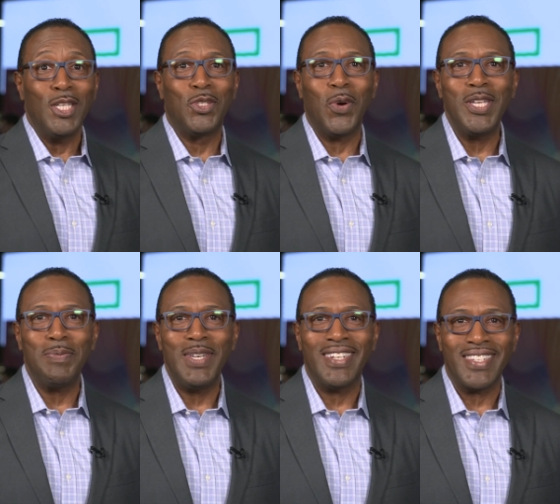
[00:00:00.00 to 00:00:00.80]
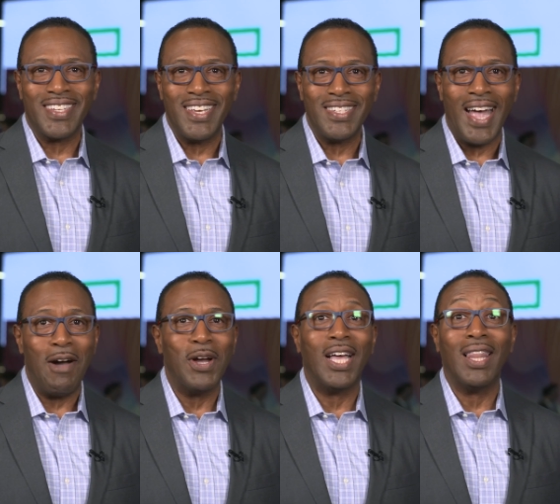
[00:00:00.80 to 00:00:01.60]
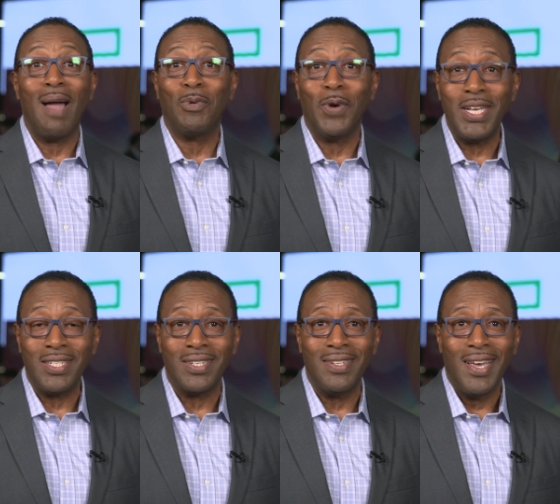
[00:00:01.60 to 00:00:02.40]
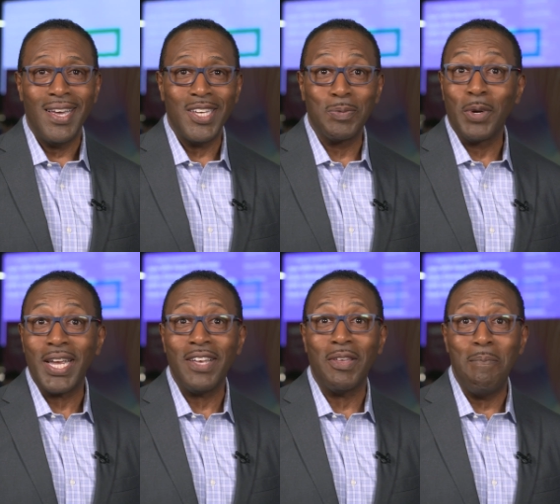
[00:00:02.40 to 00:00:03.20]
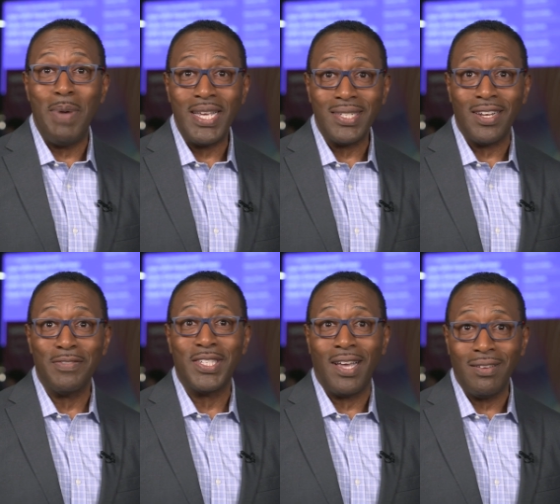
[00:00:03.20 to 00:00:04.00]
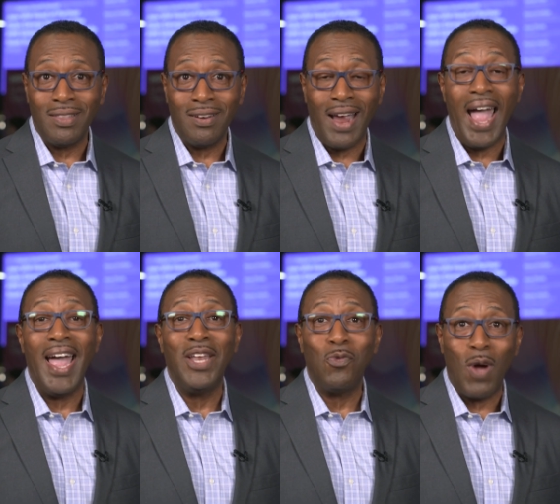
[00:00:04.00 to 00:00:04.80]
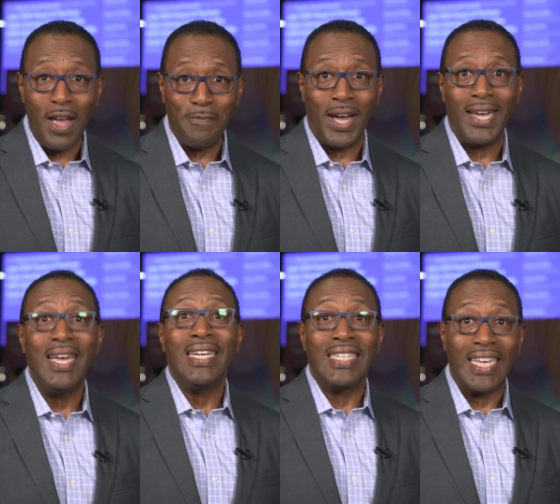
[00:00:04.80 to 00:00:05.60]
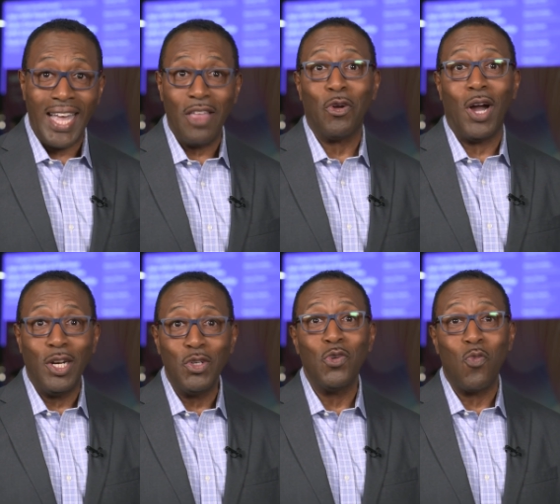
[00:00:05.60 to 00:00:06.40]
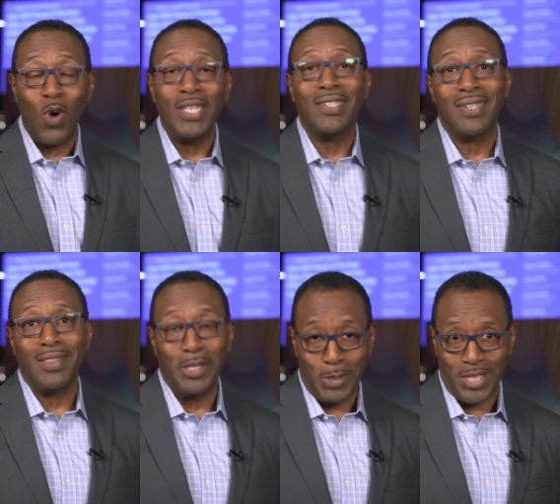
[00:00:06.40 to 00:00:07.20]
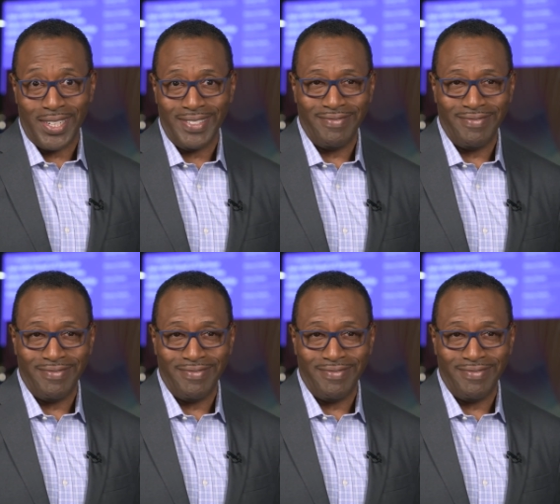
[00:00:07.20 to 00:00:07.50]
joins me to discuss how a collaboration is bringing the best of cellular and Wi-Fi together under one solution.